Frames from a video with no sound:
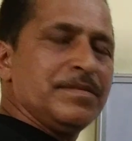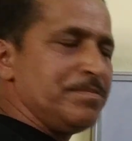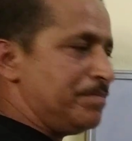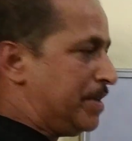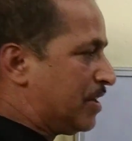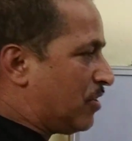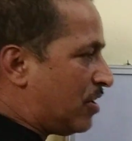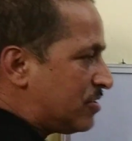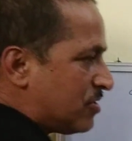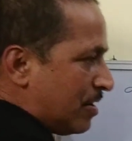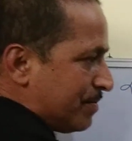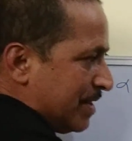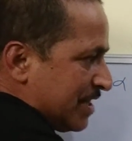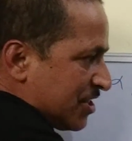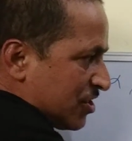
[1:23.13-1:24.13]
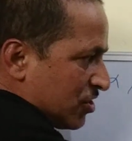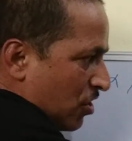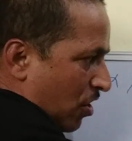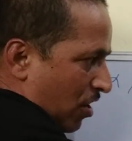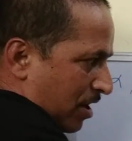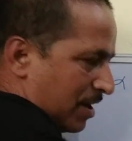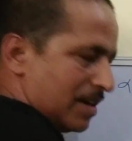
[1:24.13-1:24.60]
Because of this
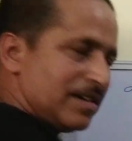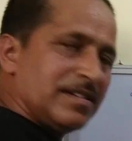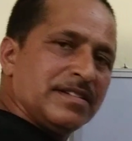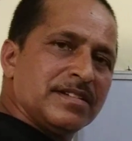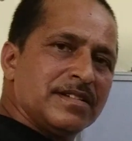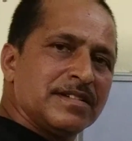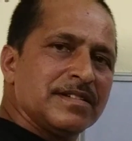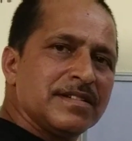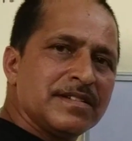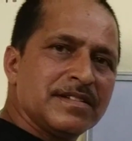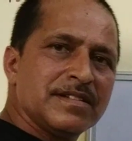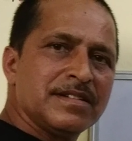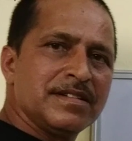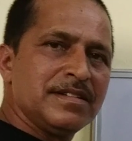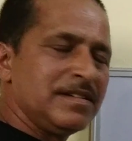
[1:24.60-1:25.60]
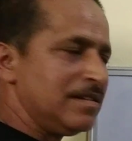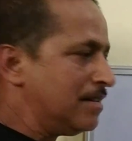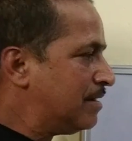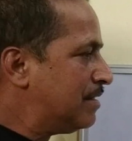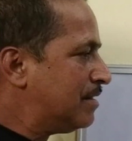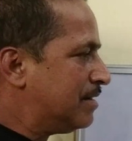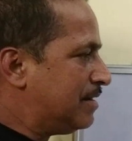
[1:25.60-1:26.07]
torque,
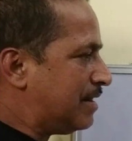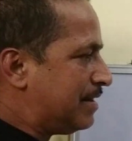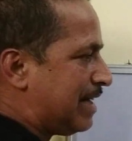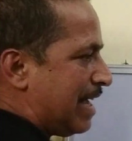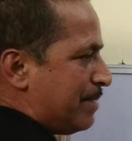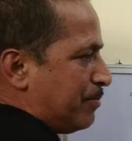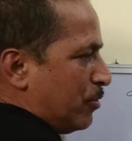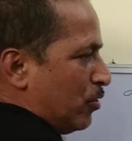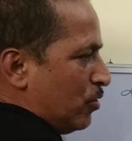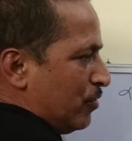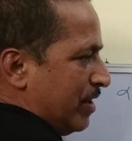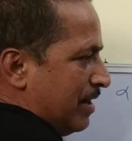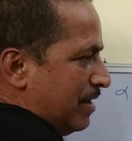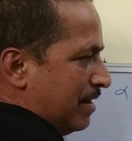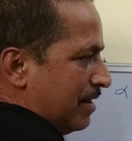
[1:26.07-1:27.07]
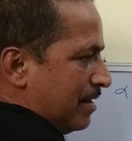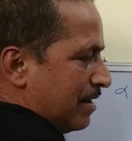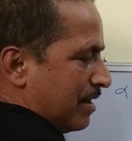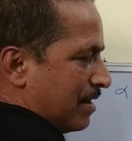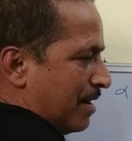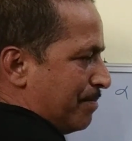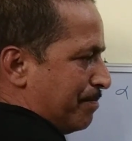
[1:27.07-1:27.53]
the dipole will
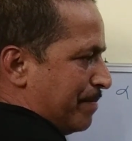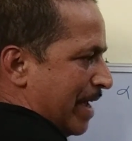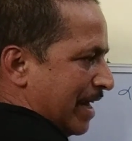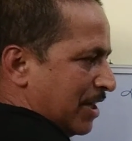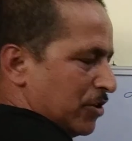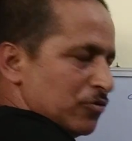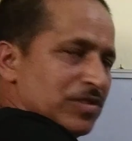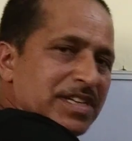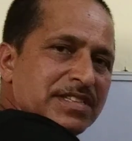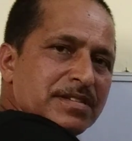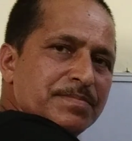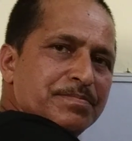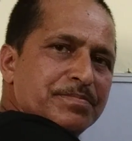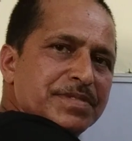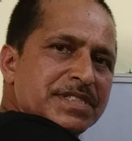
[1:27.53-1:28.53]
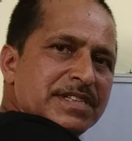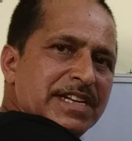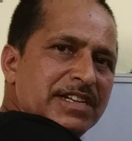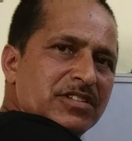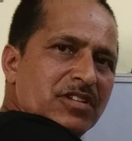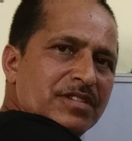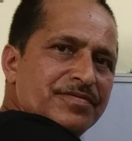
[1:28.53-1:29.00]
come back to the
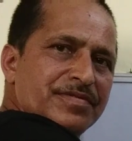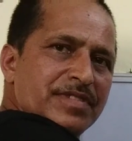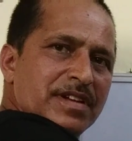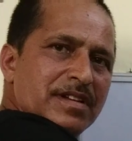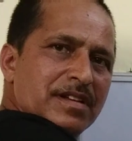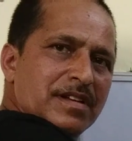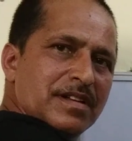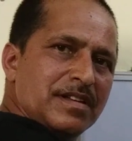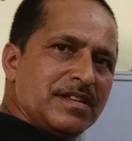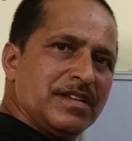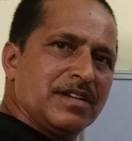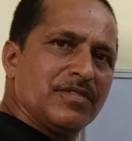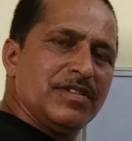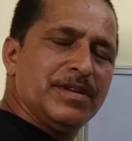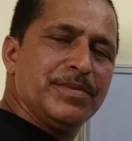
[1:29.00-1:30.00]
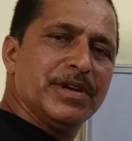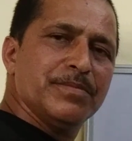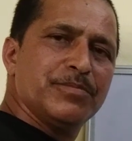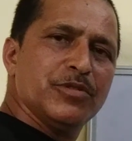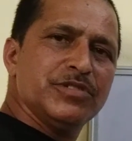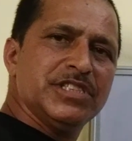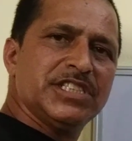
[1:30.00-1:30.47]
state of equilibrium
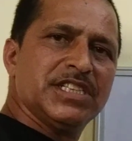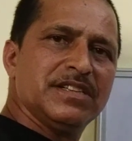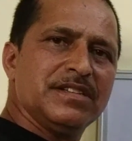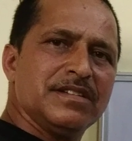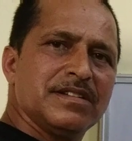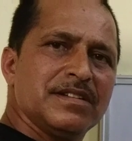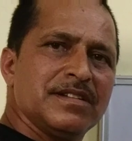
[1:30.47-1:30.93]
position,